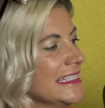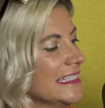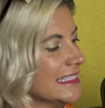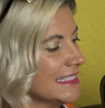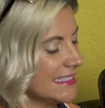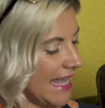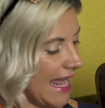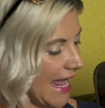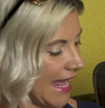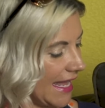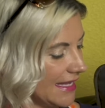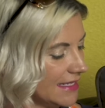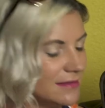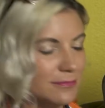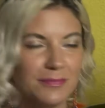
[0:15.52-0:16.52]
is
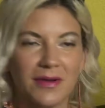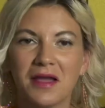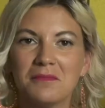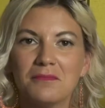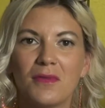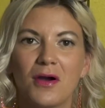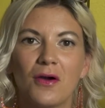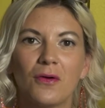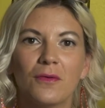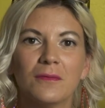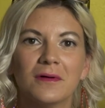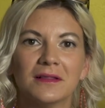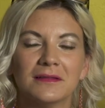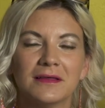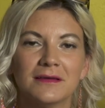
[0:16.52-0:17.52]
Sad by Mo
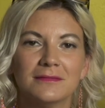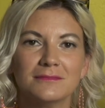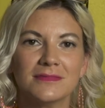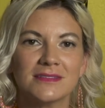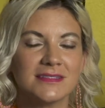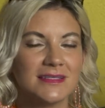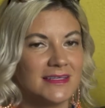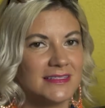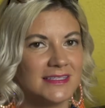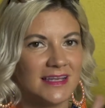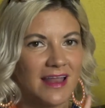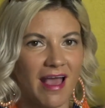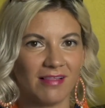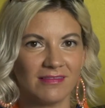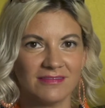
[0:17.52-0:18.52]
Willems. It's an
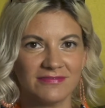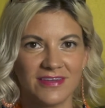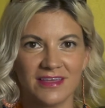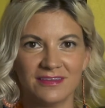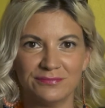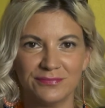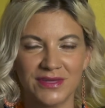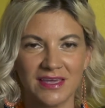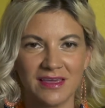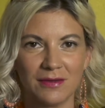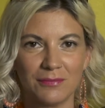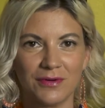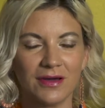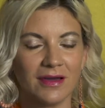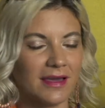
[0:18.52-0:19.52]
Elephant and Piggy
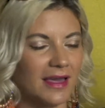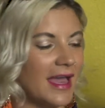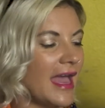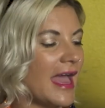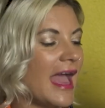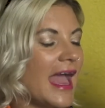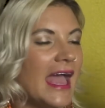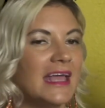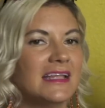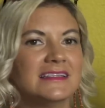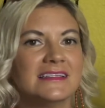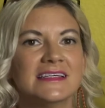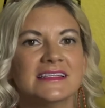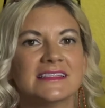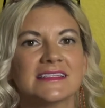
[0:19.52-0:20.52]
book, and
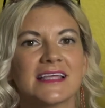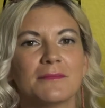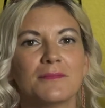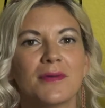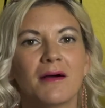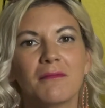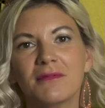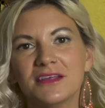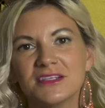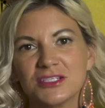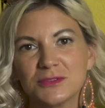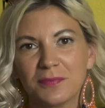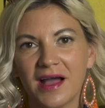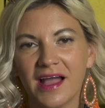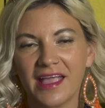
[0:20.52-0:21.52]
it's
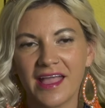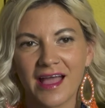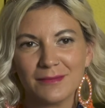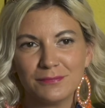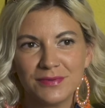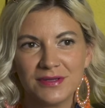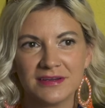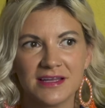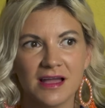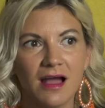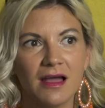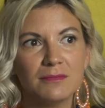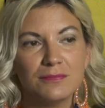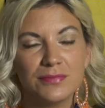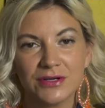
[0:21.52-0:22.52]
published by
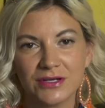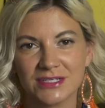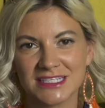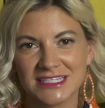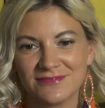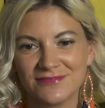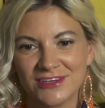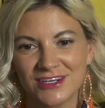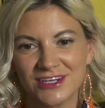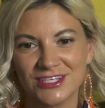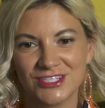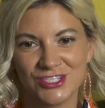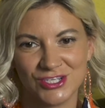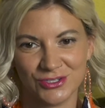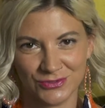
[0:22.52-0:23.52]
Hyperion Books for
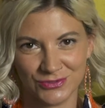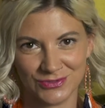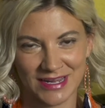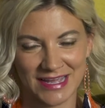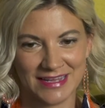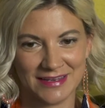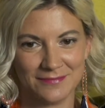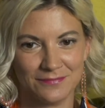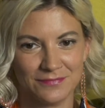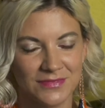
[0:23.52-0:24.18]
Children.